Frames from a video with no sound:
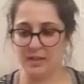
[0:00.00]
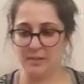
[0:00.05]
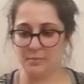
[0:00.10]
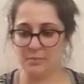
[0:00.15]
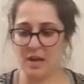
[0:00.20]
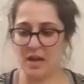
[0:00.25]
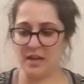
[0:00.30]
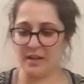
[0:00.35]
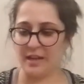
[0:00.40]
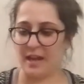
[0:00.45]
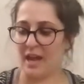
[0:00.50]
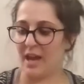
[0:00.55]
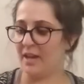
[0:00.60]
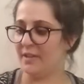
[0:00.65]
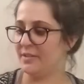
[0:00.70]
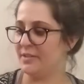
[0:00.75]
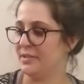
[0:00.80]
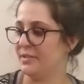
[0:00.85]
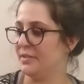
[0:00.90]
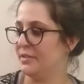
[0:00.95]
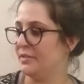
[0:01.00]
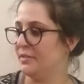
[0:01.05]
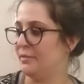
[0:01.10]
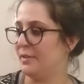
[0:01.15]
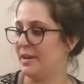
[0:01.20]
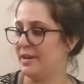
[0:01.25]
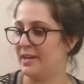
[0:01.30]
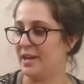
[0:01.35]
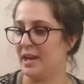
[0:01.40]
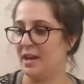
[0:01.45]
Mark Haddon, The
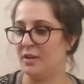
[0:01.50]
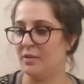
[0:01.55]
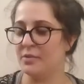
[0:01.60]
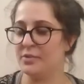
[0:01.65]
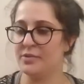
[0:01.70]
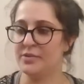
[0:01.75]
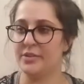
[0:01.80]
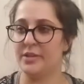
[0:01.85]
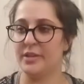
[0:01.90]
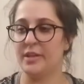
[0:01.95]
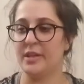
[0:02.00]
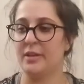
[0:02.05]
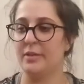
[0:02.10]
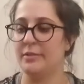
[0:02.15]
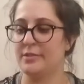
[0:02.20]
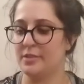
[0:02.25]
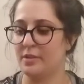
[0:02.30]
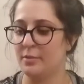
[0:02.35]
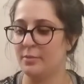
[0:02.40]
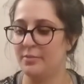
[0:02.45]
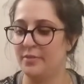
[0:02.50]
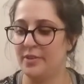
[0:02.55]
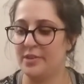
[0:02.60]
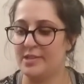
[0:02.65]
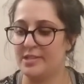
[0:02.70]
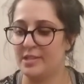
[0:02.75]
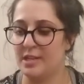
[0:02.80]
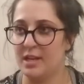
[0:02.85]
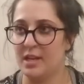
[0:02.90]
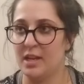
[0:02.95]
Red House. He was
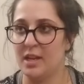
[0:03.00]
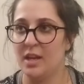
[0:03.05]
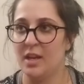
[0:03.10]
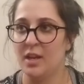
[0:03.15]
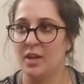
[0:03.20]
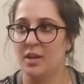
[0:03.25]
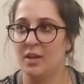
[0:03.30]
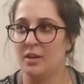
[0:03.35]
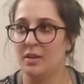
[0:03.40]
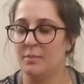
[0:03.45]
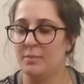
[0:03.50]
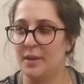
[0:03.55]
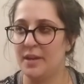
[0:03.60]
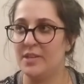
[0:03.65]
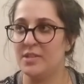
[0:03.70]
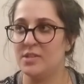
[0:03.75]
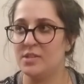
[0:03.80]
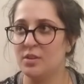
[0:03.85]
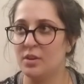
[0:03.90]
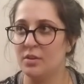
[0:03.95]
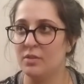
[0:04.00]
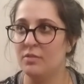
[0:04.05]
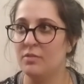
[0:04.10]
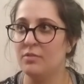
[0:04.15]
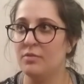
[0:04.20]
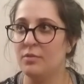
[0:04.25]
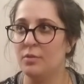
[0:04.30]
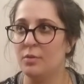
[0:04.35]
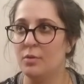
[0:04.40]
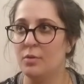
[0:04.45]
obviously best known
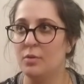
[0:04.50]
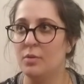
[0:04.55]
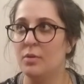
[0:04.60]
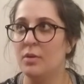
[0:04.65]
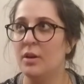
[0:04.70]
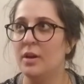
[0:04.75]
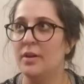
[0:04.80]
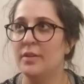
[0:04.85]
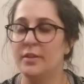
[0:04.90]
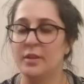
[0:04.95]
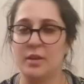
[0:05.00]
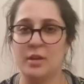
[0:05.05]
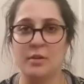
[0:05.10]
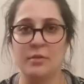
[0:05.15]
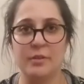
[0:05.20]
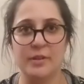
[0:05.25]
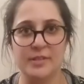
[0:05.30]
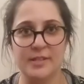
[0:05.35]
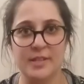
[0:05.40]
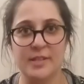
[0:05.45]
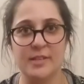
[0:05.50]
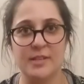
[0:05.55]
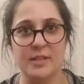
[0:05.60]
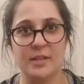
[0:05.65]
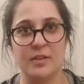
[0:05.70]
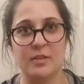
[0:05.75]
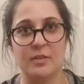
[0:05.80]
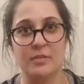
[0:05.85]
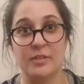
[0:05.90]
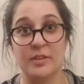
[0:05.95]
for The Curious
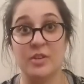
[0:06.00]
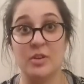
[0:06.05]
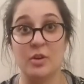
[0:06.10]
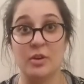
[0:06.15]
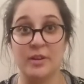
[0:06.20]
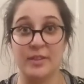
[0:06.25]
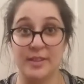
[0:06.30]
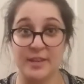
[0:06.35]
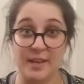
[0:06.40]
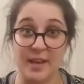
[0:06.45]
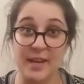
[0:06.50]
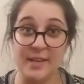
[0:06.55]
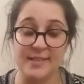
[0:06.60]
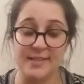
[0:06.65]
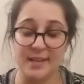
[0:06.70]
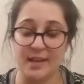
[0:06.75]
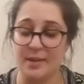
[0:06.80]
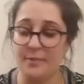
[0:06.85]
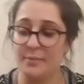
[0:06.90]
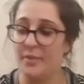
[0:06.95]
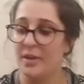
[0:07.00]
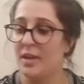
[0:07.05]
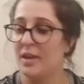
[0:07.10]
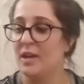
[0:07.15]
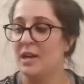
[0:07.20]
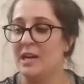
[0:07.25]
Incident of the Dog in the Nighttime.